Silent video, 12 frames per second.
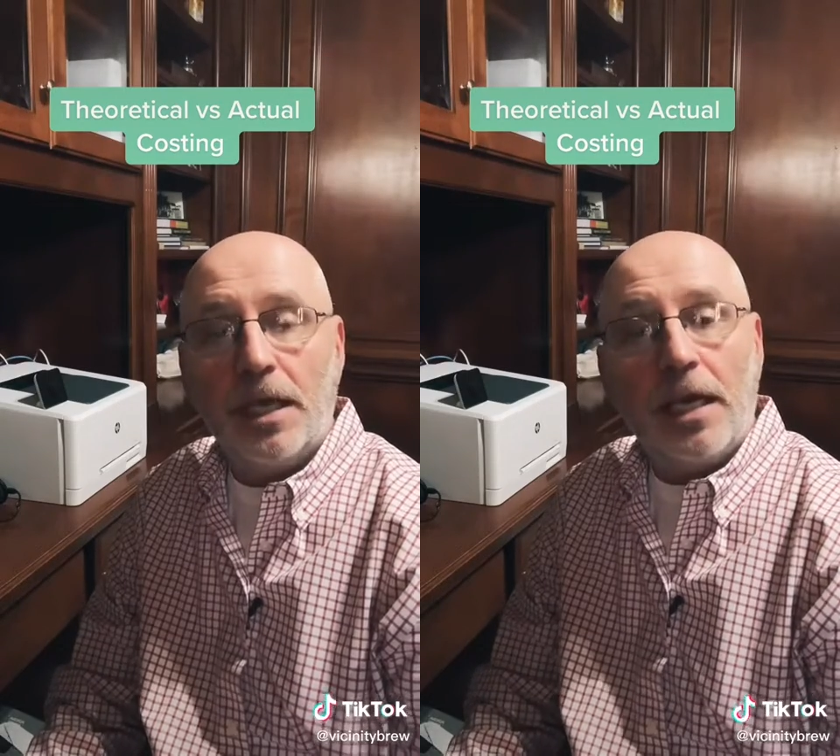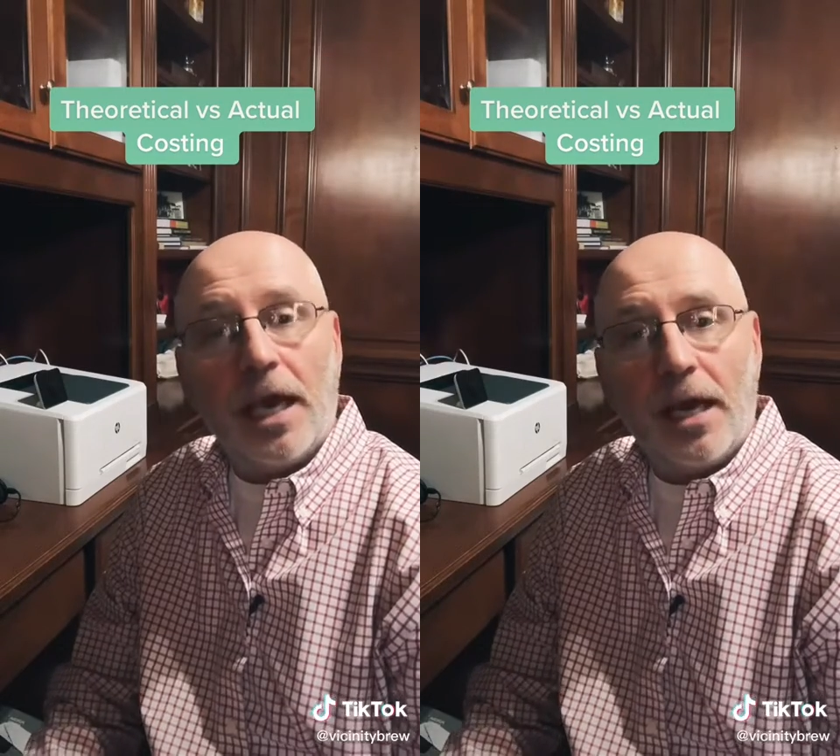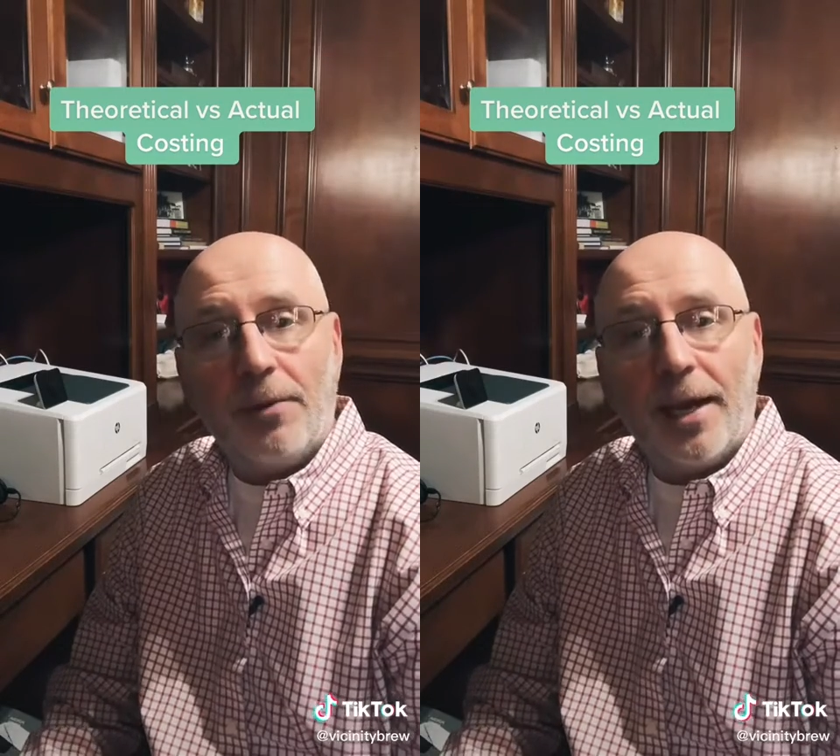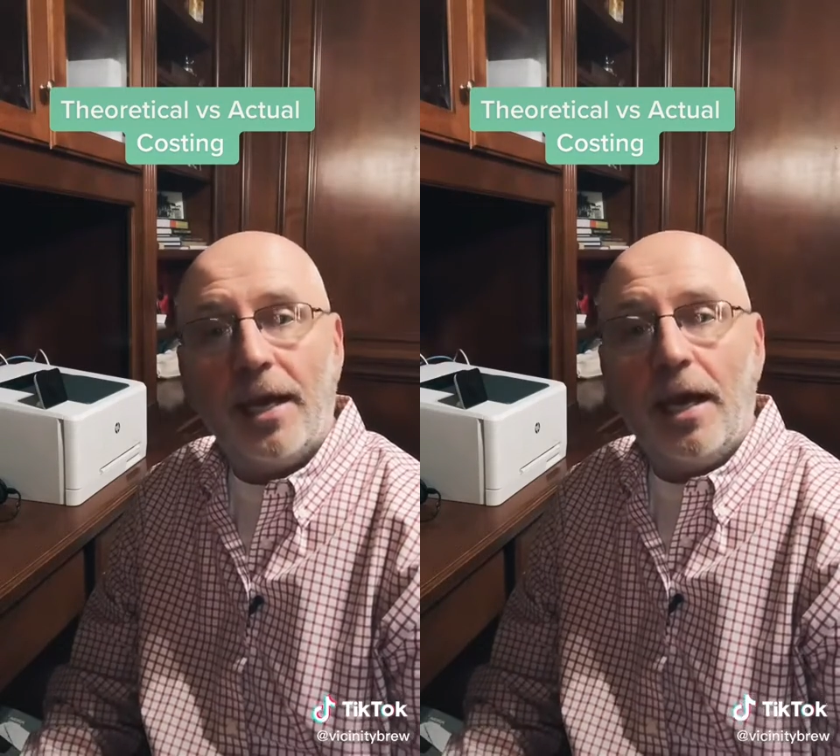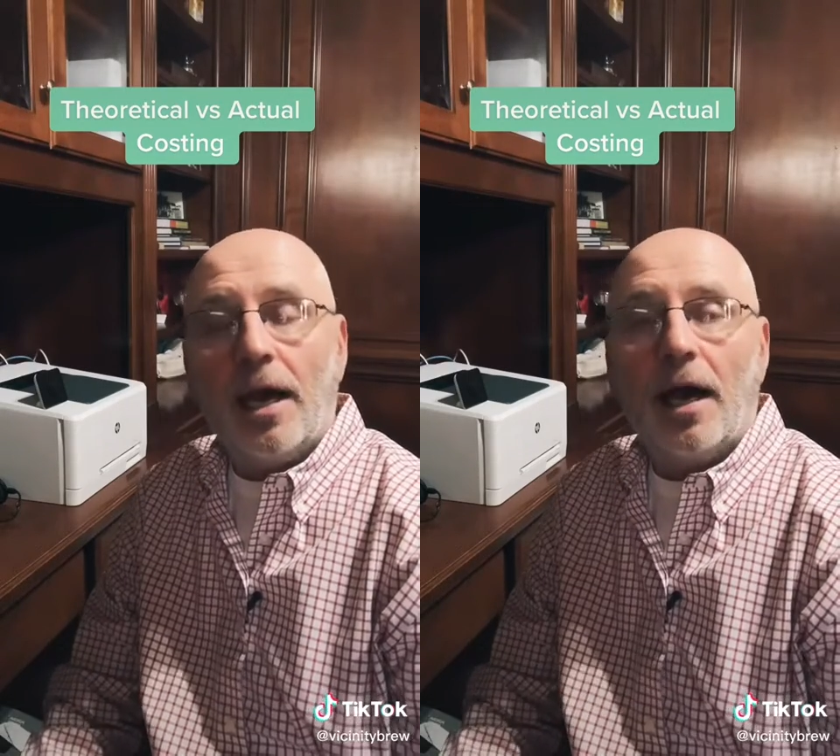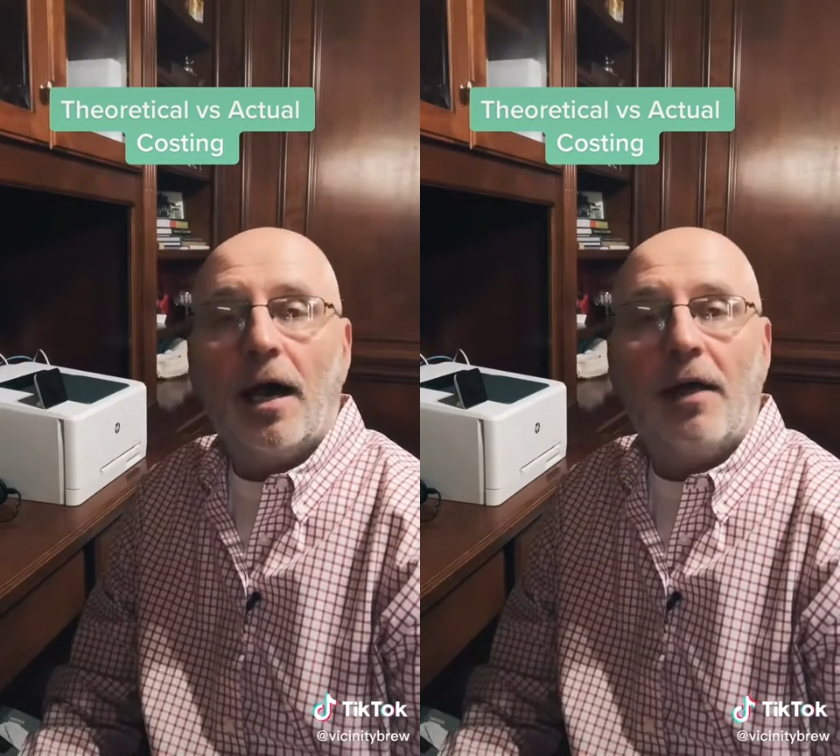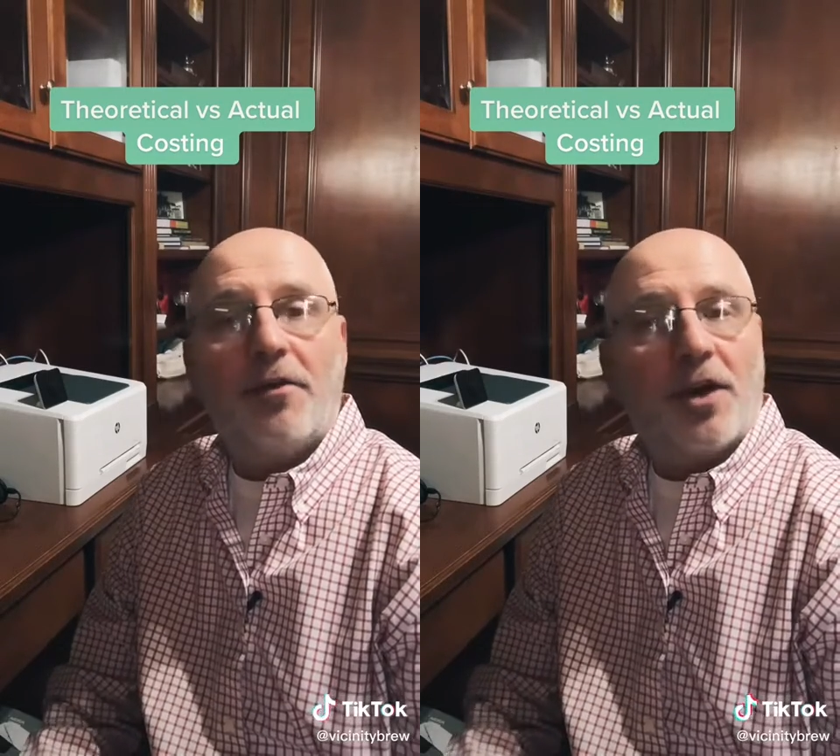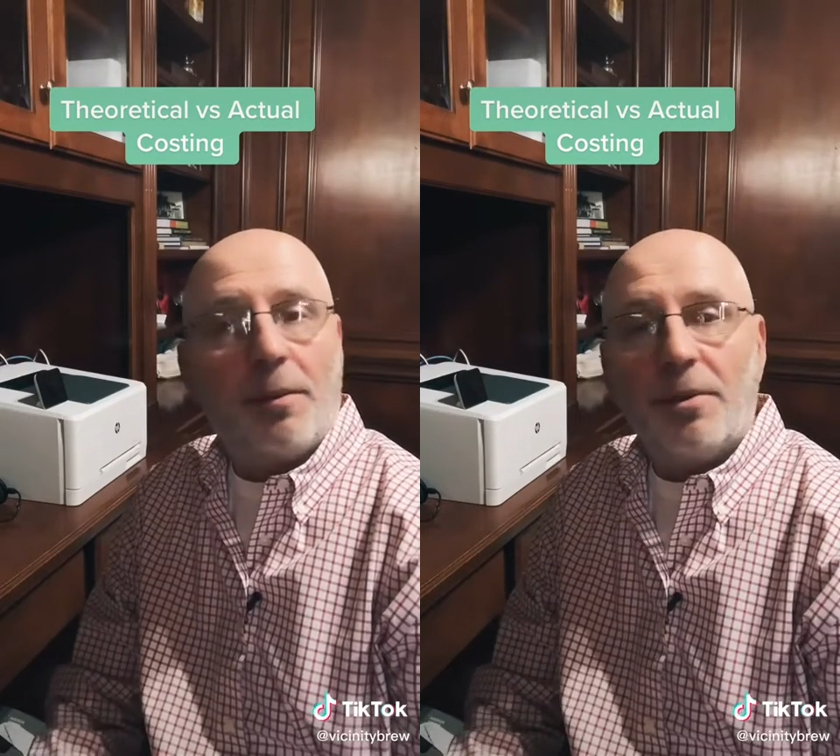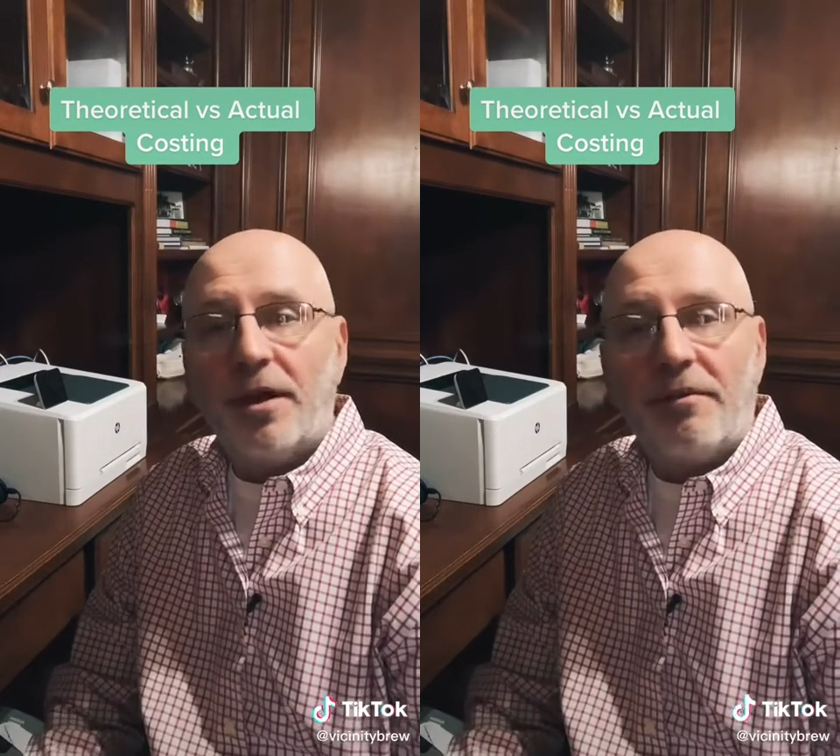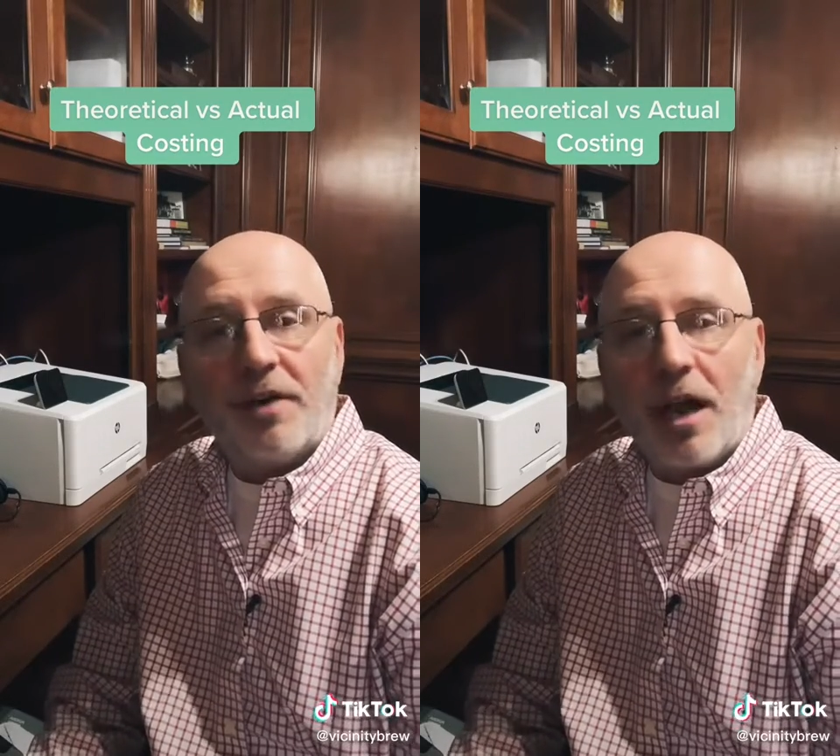Anyway, there are a couple of different